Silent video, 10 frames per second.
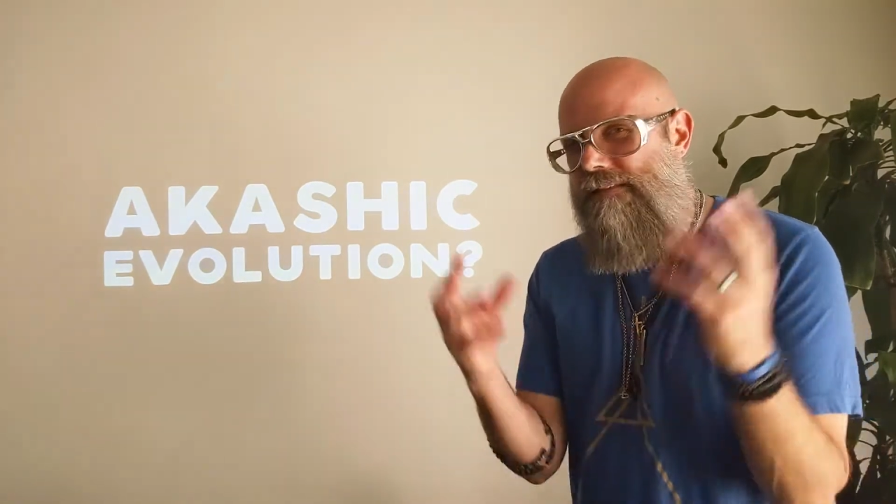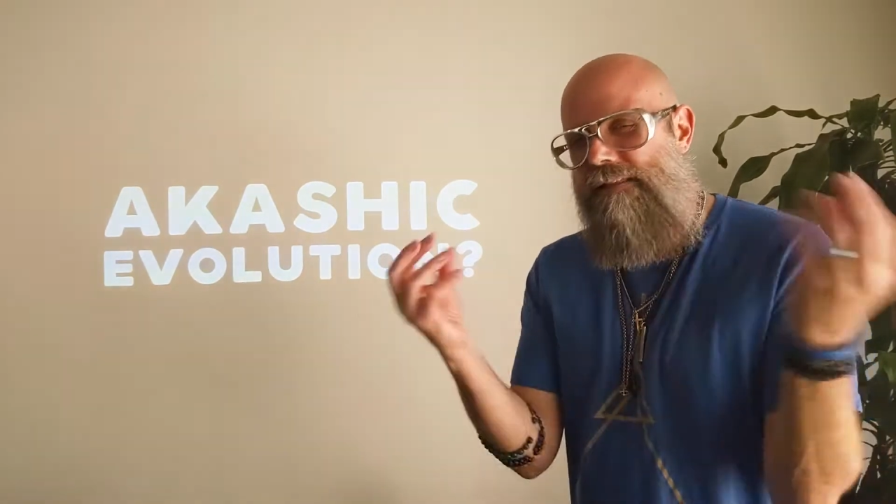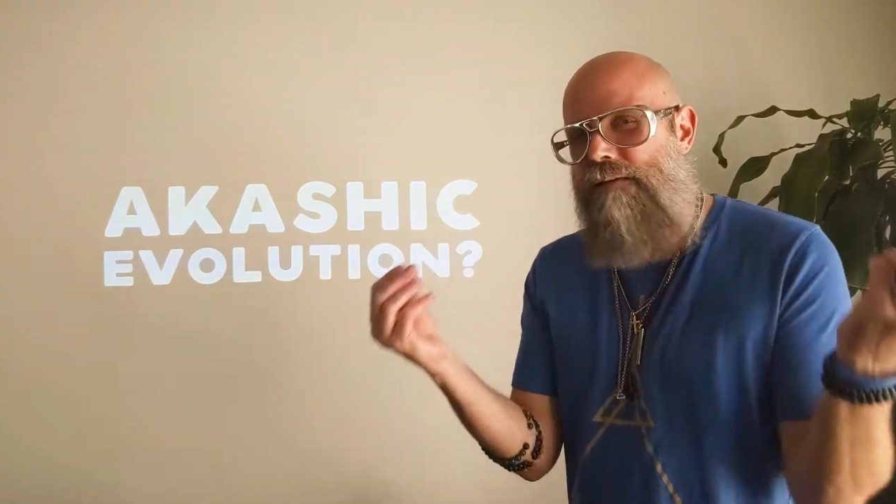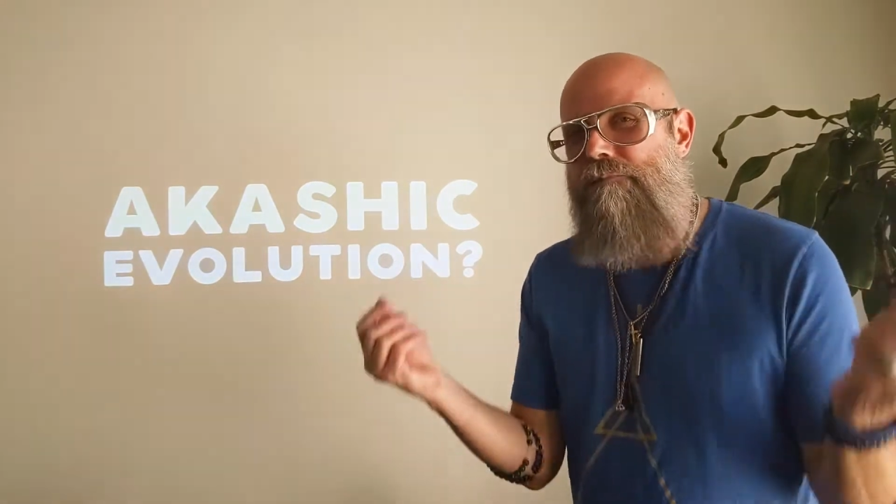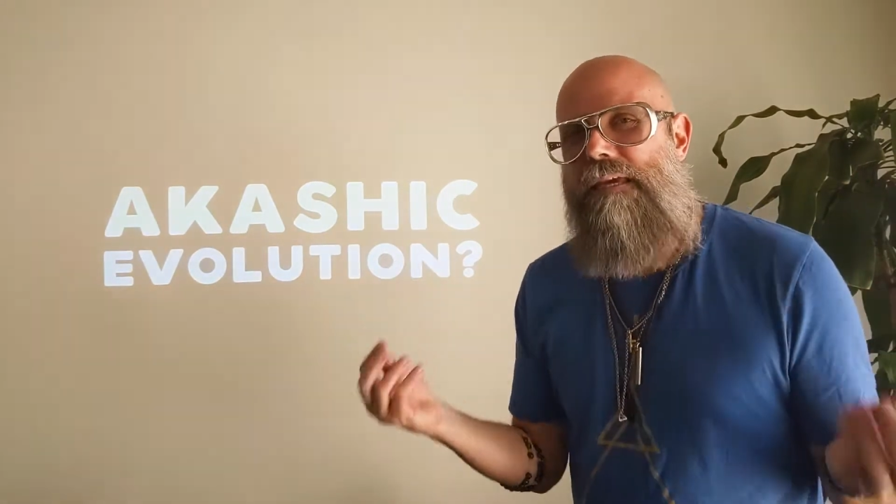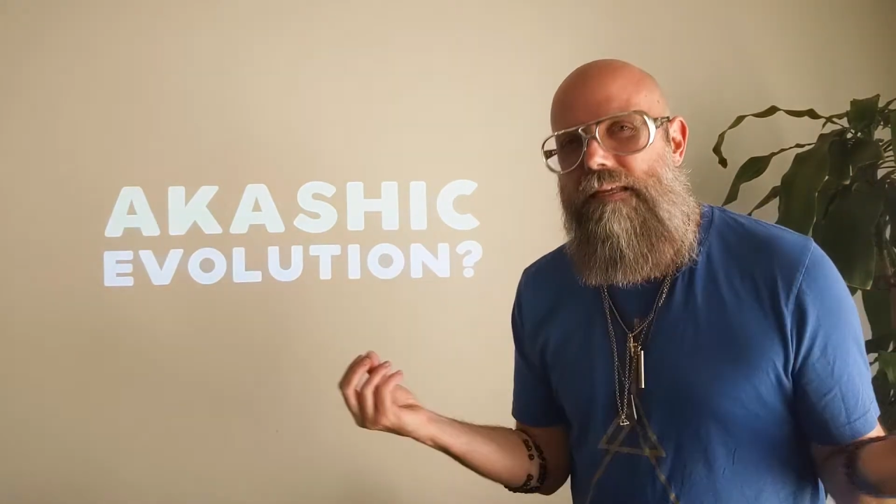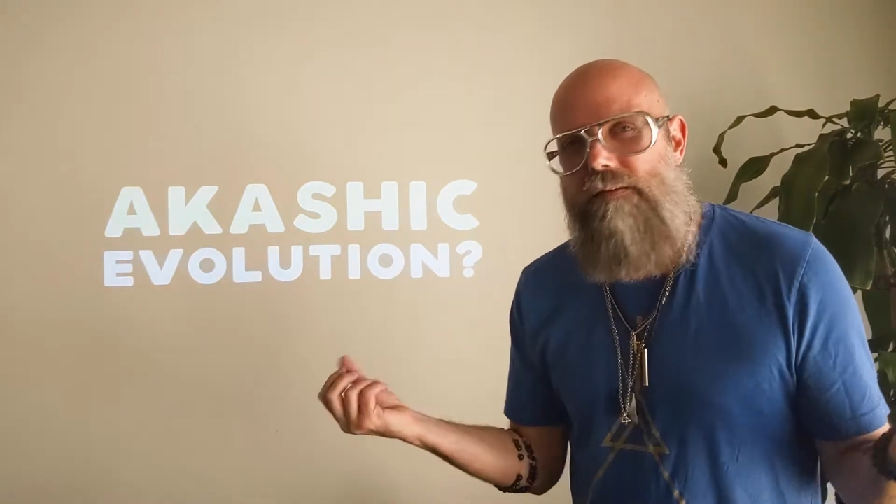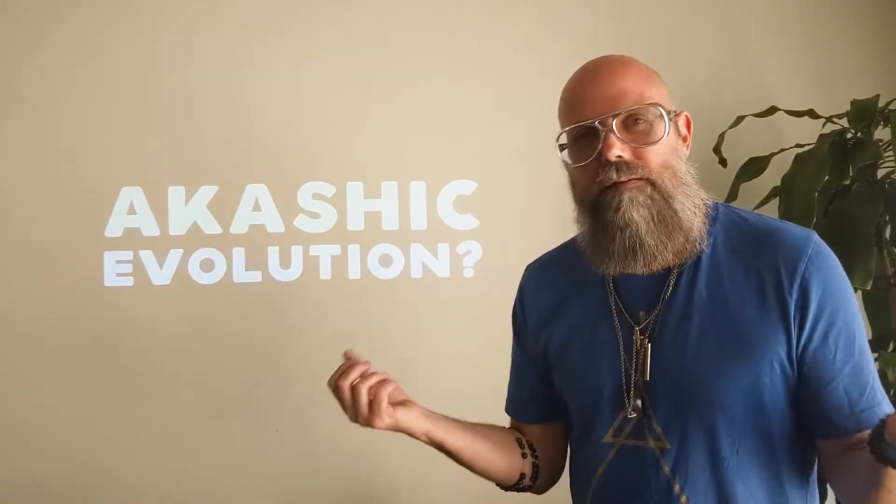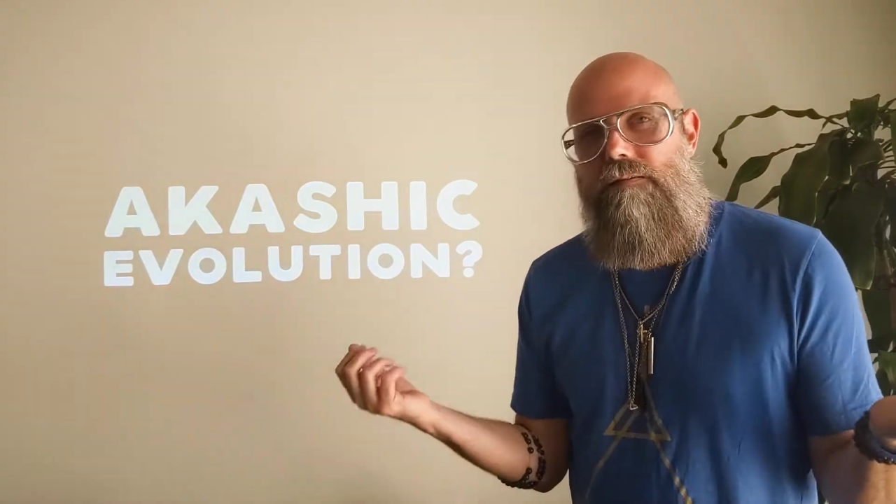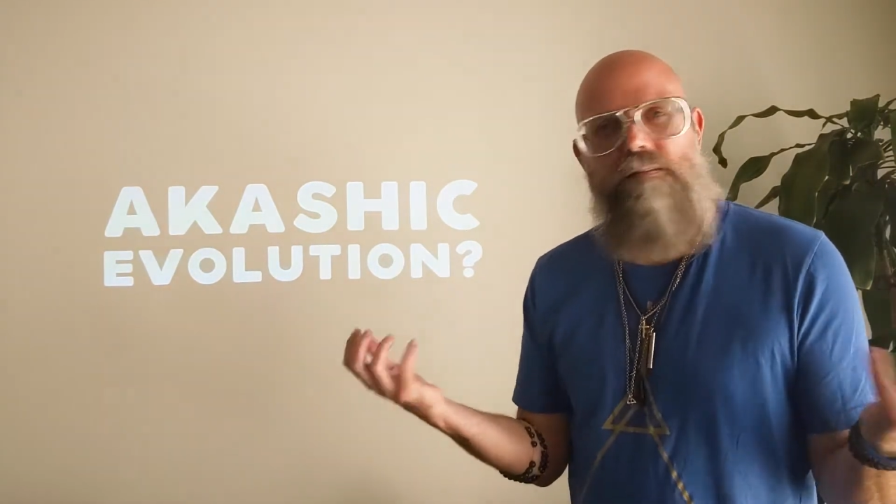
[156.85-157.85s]
in the
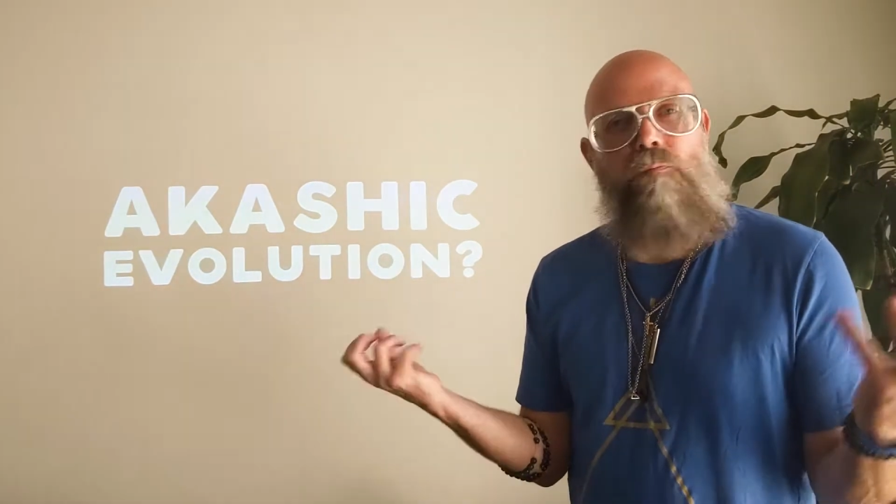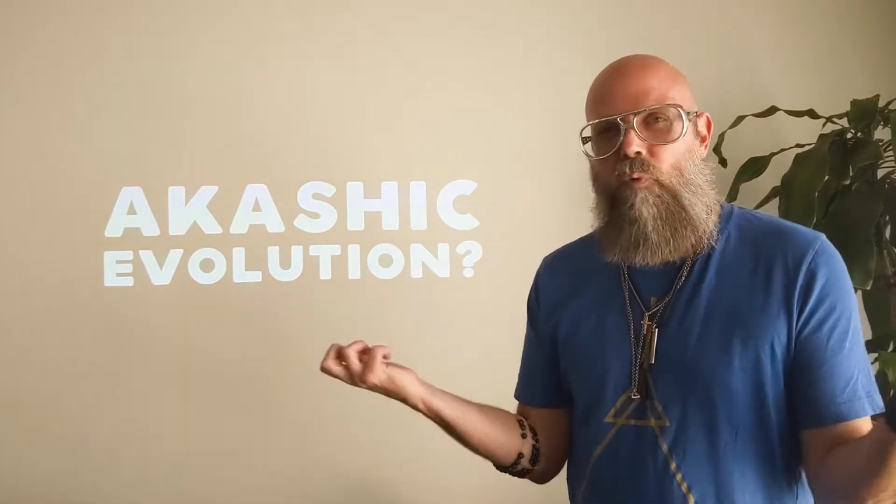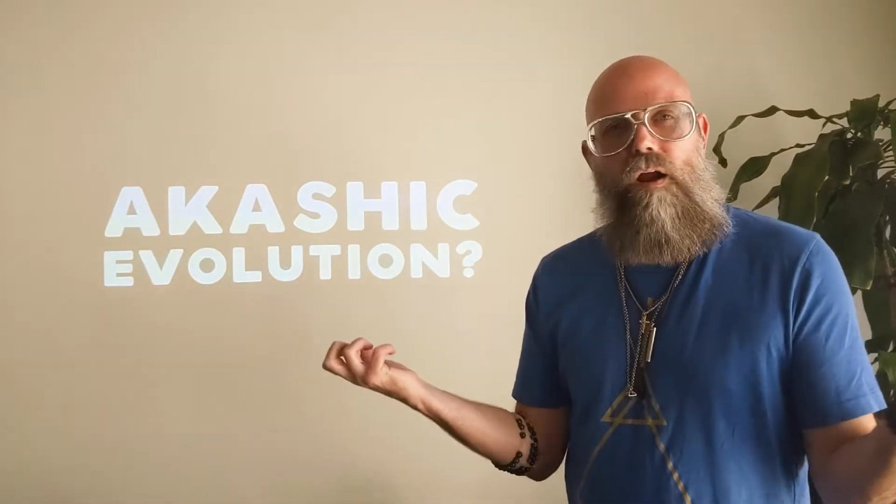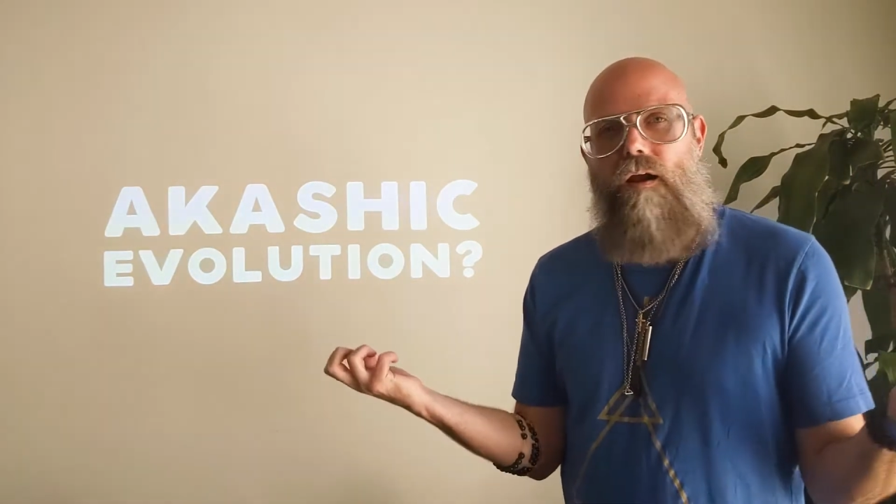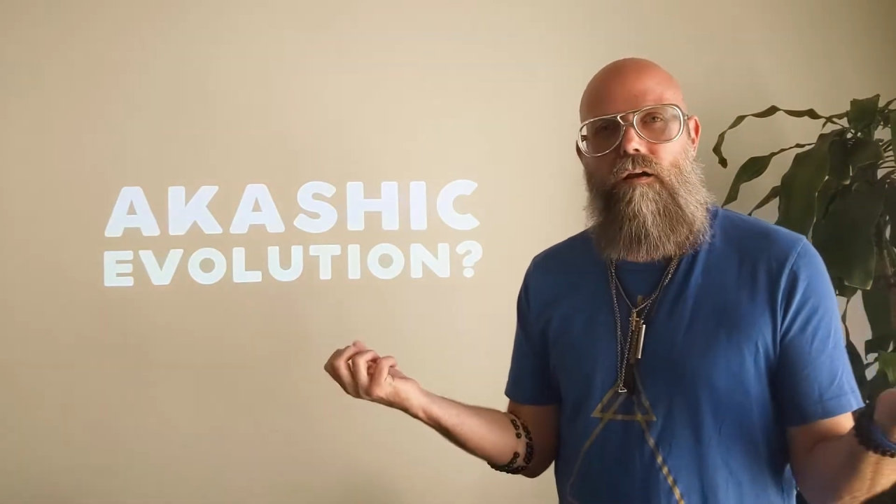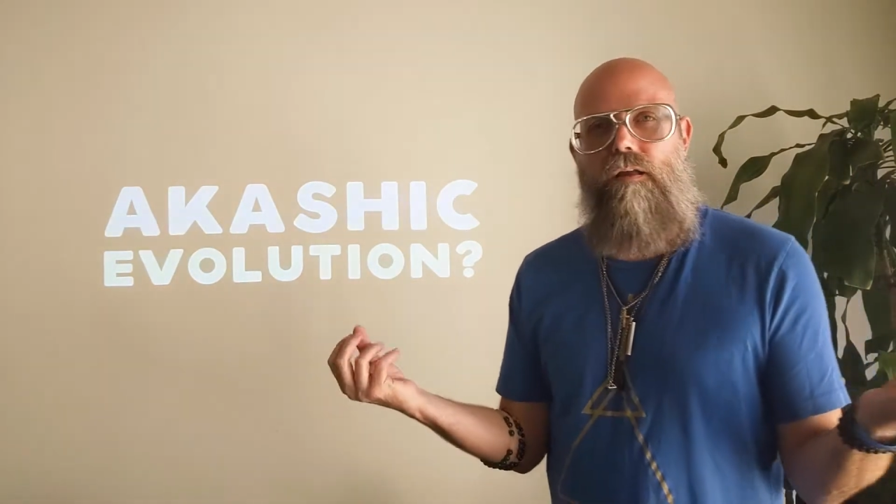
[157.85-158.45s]
meat somewhere.